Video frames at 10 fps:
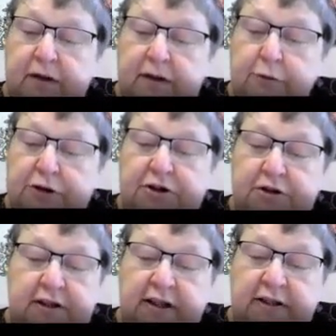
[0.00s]
which
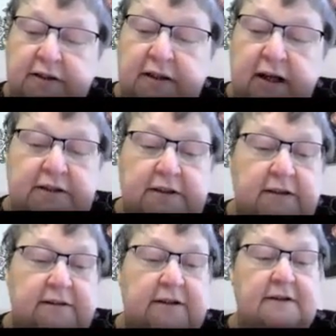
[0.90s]
is again
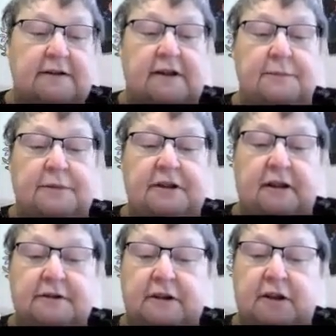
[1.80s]
classical that this can be
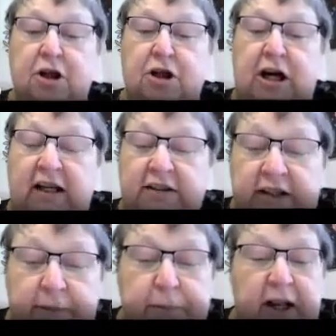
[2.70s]
done.
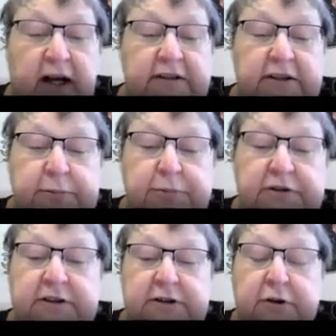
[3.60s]
And apply this
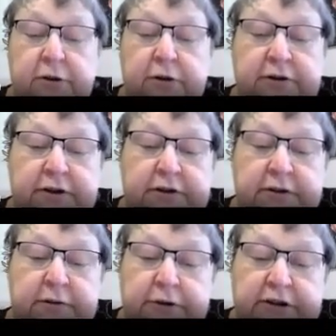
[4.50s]
previous
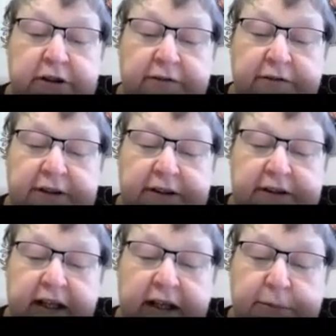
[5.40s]
corollary with the
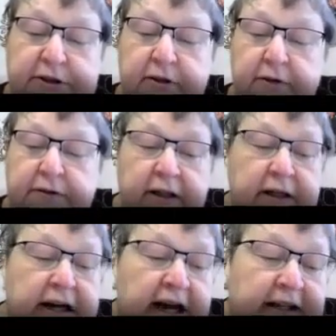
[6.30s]
fixed epsilon
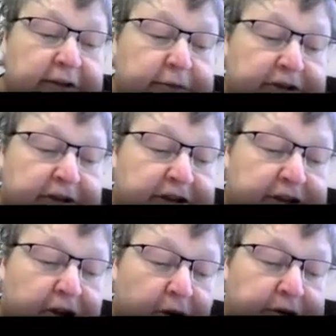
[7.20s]
and with this
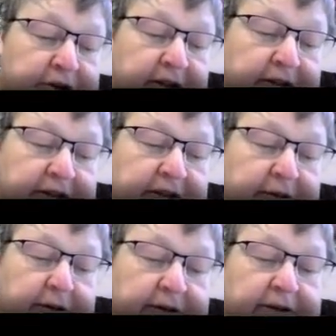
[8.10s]
constant
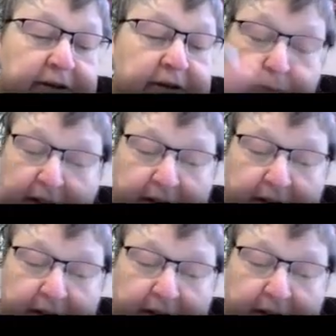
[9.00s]
sequence. I